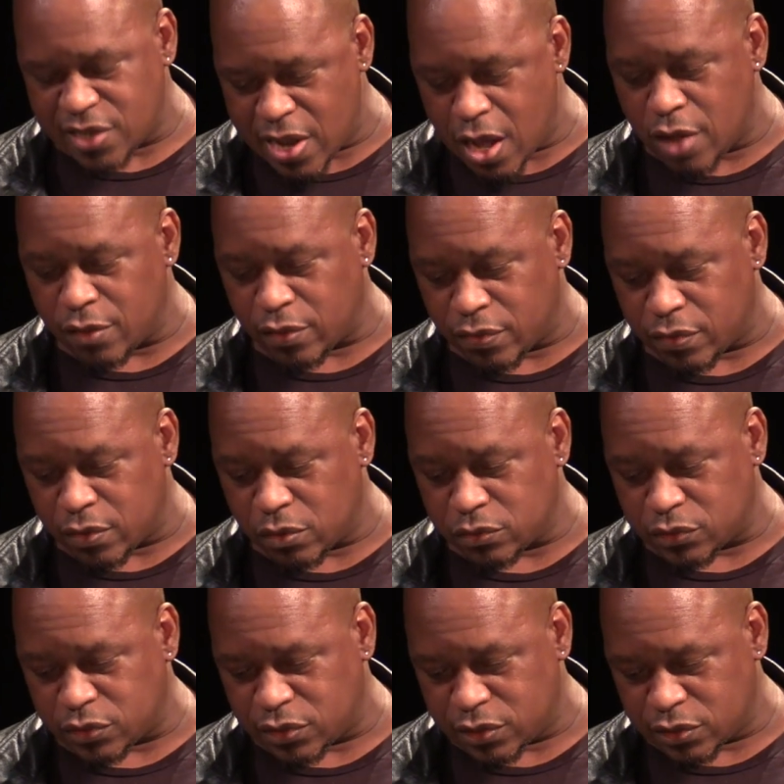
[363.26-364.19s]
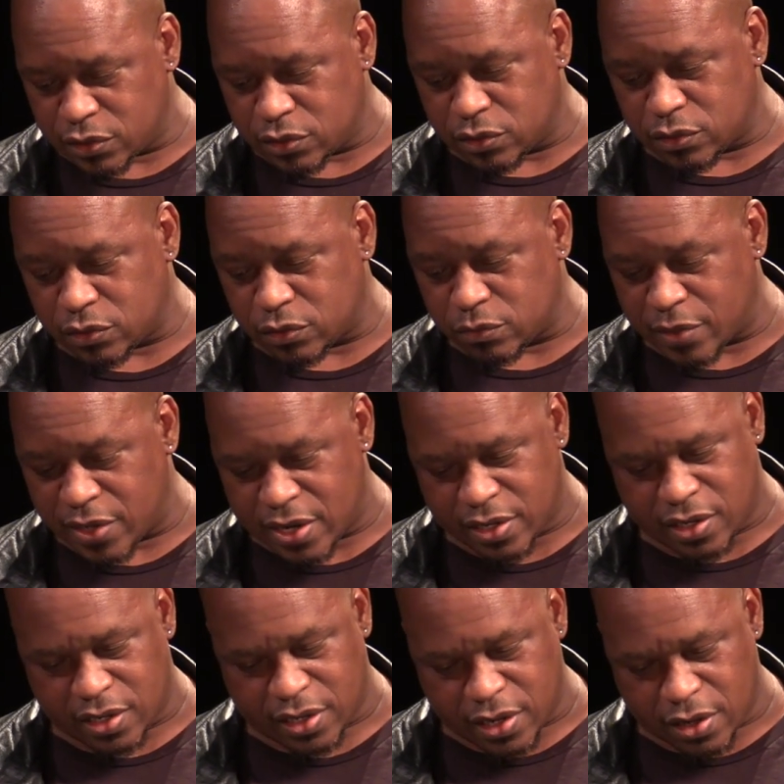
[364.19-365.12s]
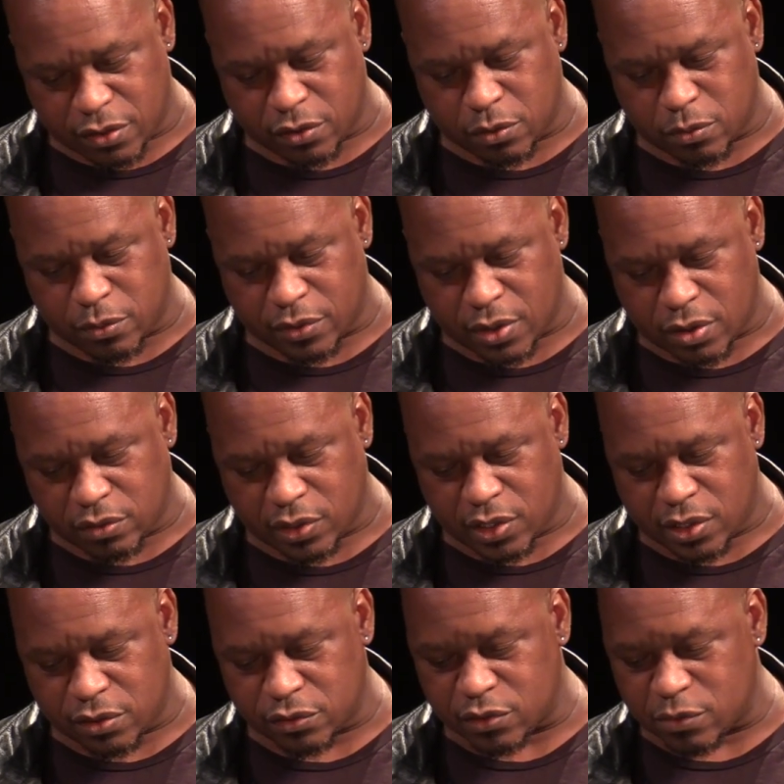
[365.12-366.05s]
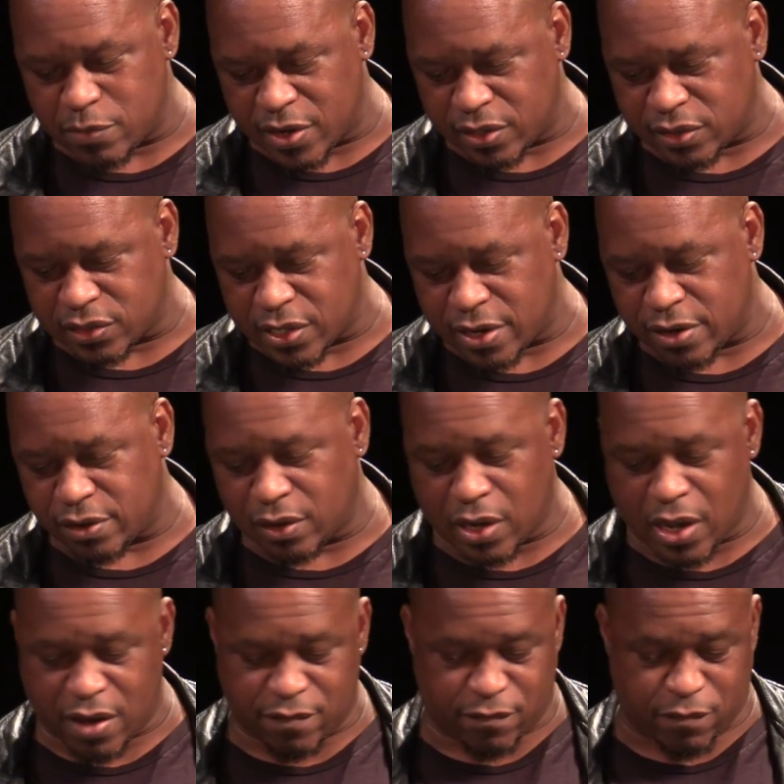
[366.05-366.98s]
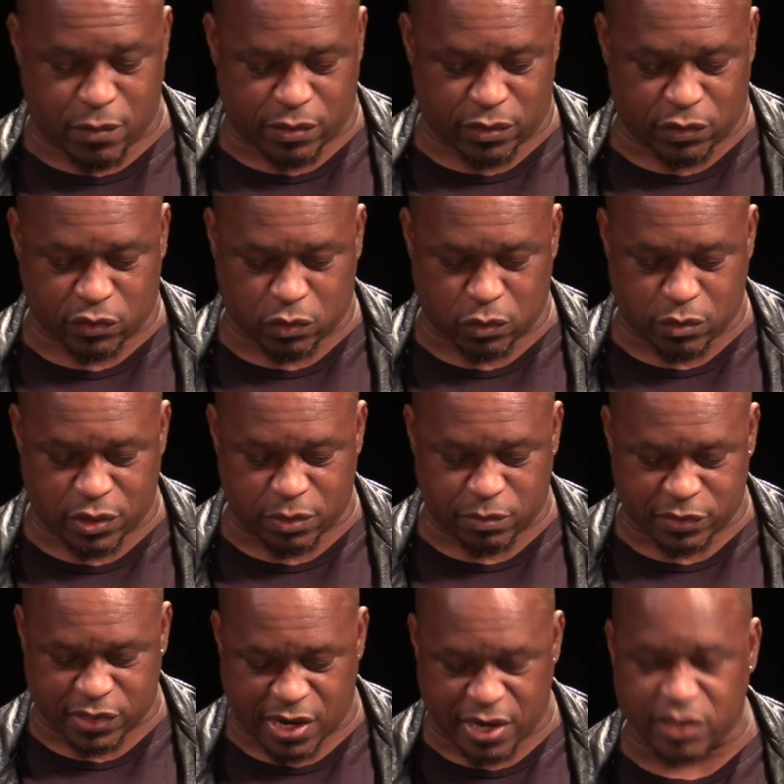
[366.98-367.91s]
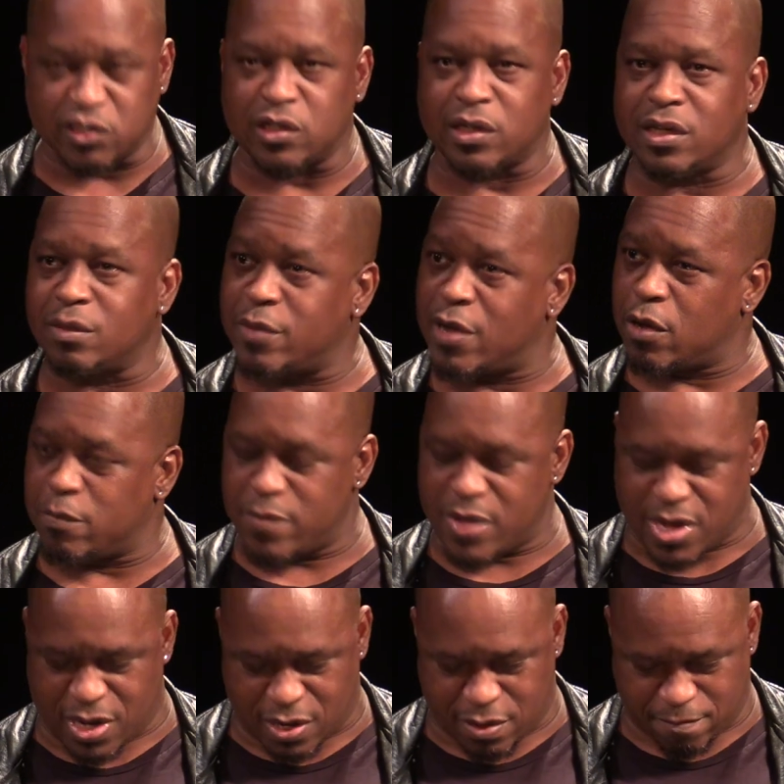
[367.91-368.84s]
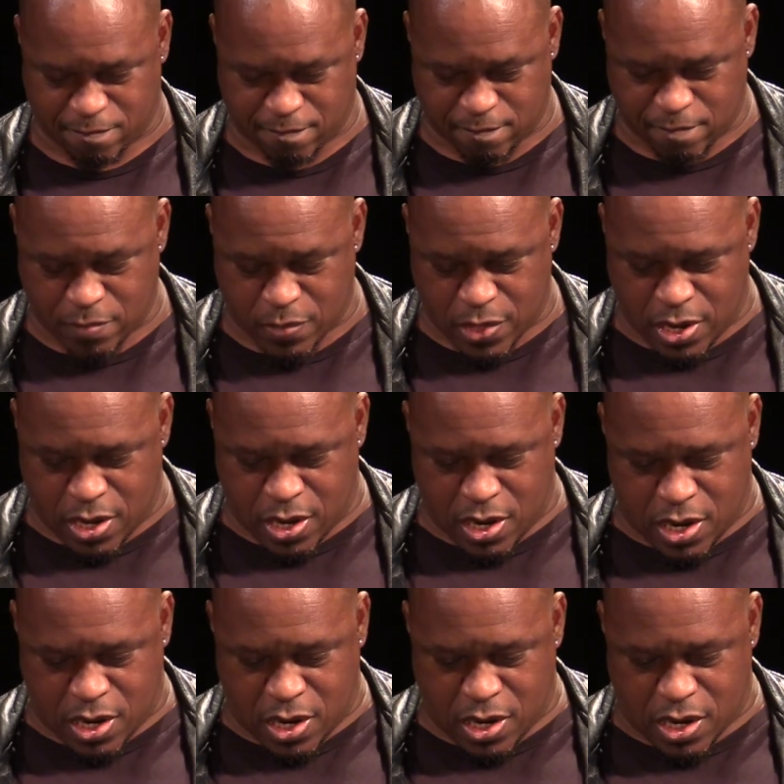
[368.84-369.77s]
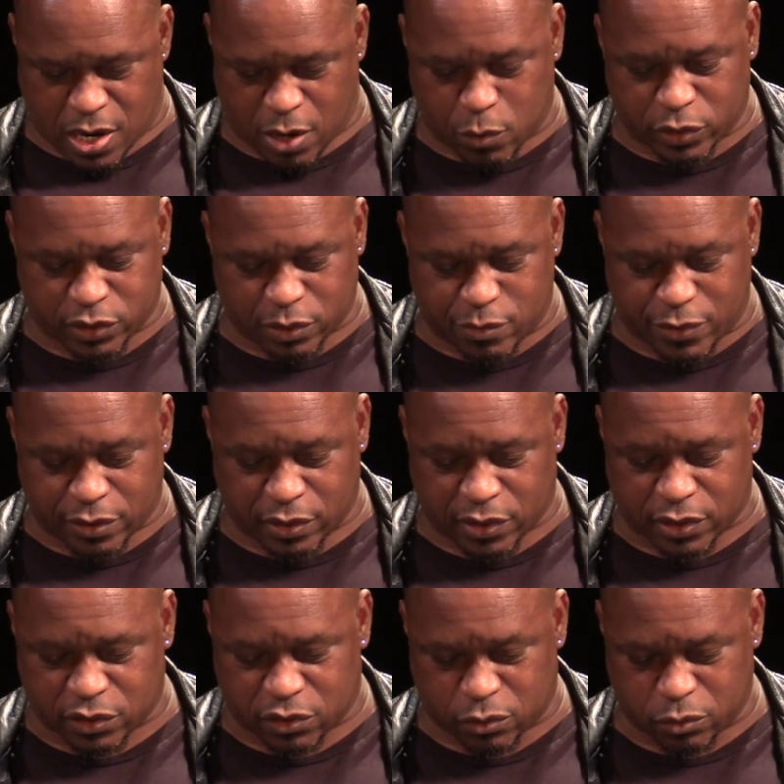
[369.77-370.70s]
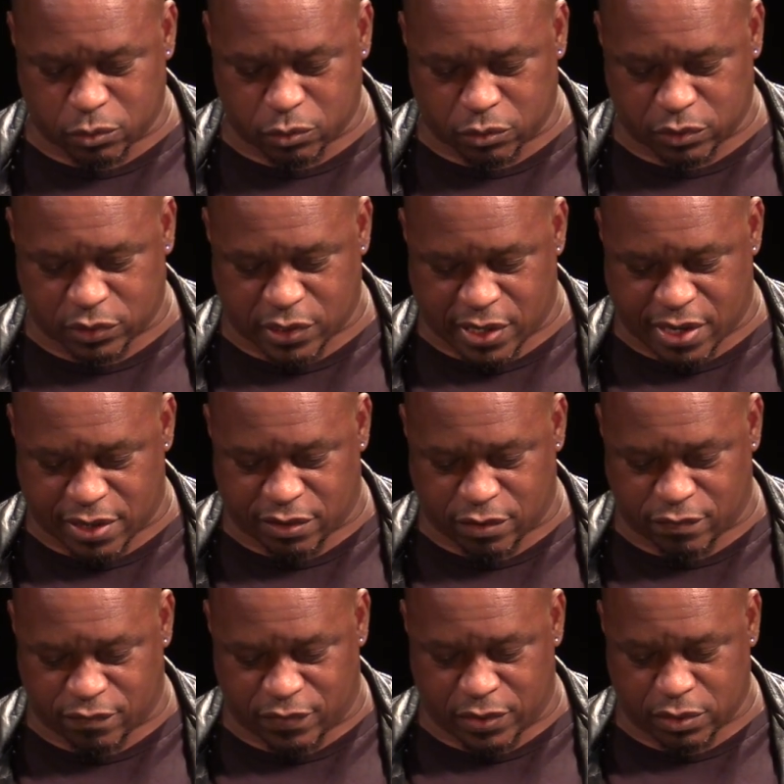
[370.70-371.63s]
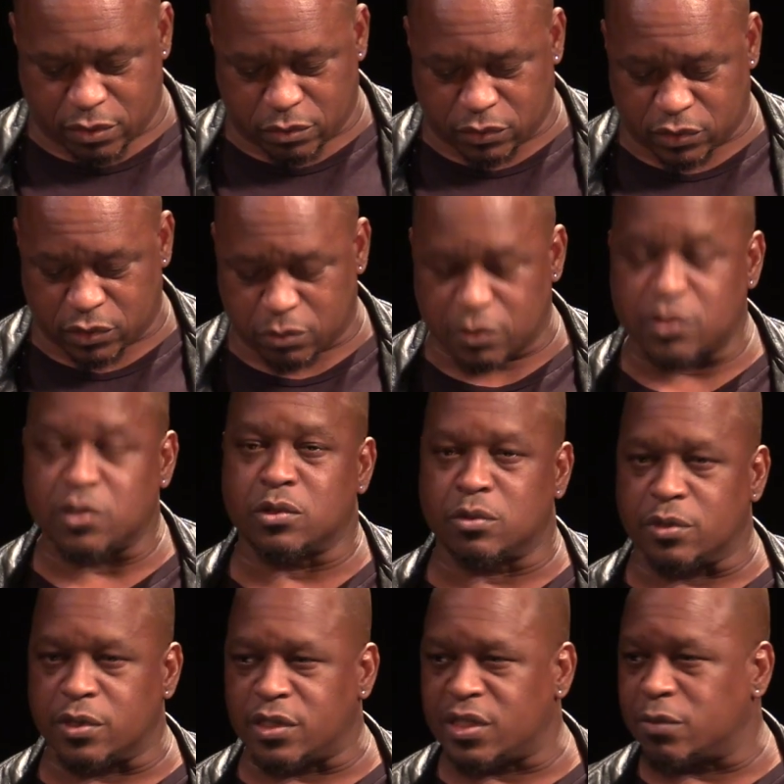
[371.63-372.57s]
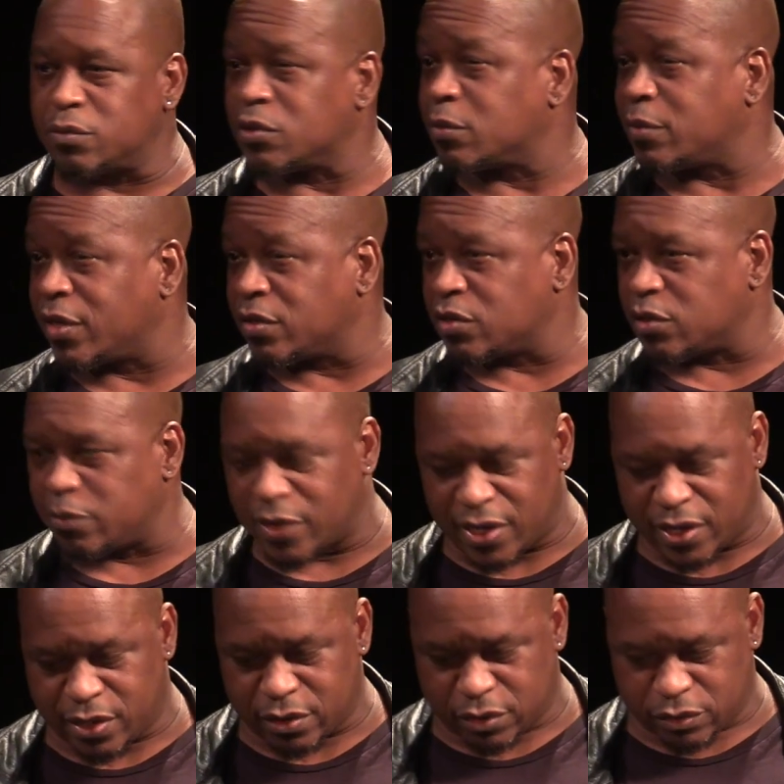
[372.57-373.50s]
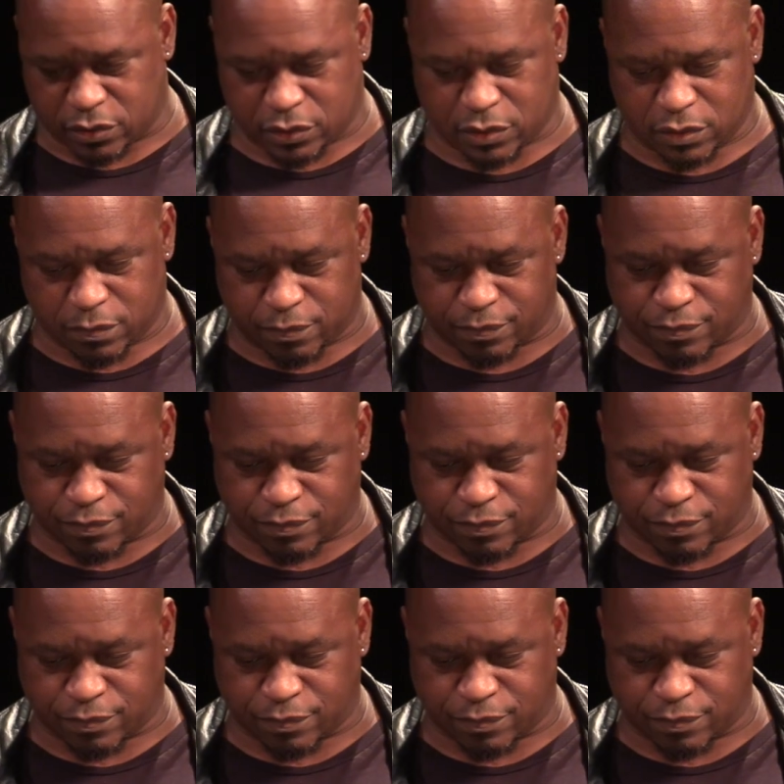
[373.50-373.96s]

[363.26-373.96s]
now that those years we had together were the only years of my entire life where the story was actually about me. I wasn't merely a tool to add the feels to a story that was about somebody else.